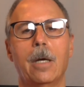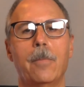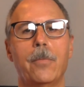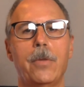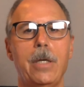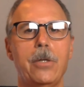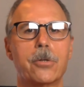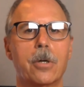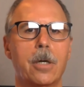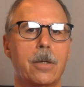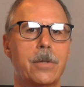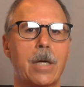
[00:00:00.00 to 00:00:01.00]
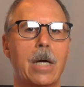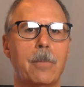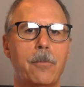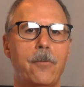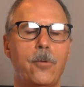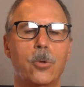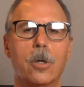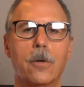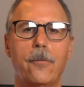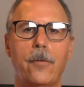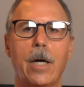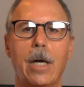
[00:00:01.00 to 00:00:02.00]
These are our top 4 or
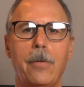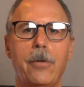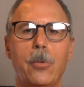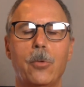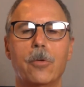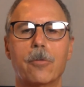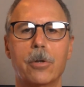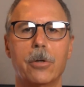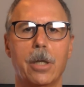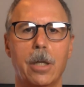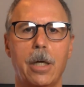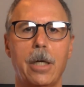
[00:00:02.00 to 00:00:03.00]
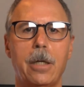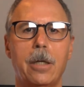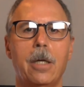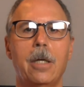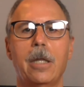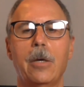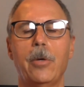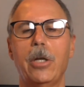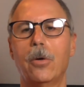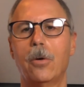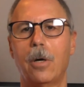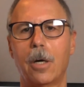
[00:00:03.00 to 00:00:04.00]
5 that we really like, that we
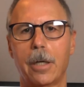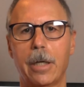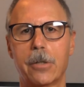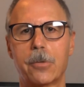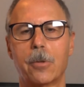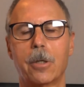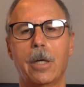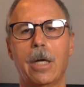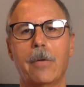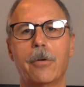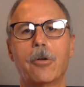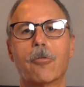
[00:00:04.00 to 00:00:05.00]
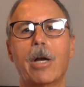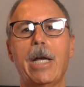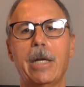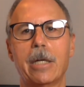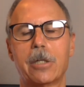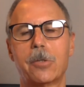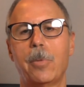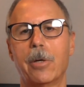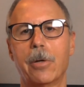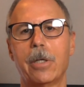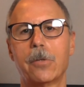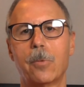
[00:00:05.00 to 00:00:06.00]
know our guests are going to have a great
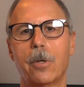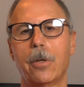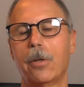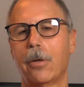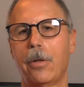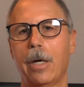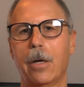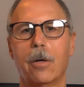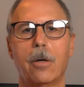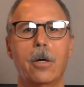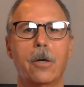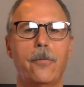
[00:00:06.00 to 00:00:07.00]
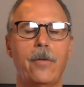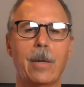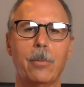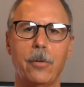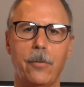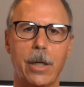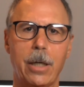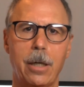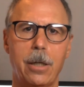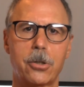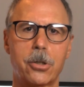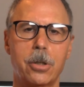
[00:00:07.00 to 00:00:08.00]
experience, whether they're there on a family
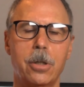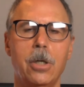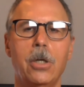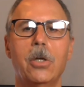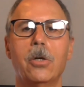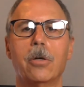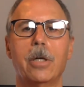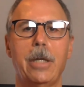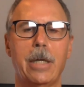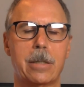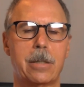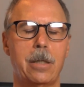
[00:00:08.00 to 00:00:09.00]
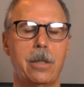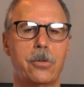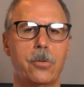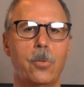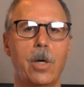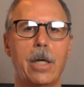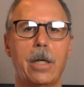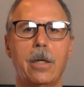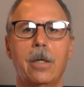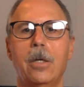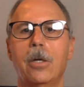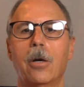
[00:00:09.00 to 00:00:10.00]
vacation or a destination wedding
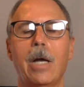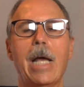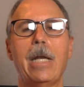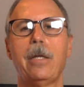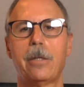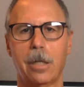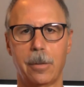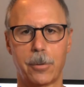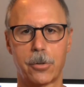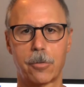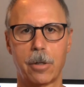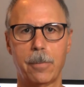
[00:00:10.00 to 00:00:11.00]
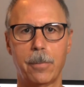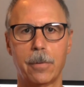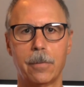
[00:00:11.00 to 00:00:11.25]
or any type of trip.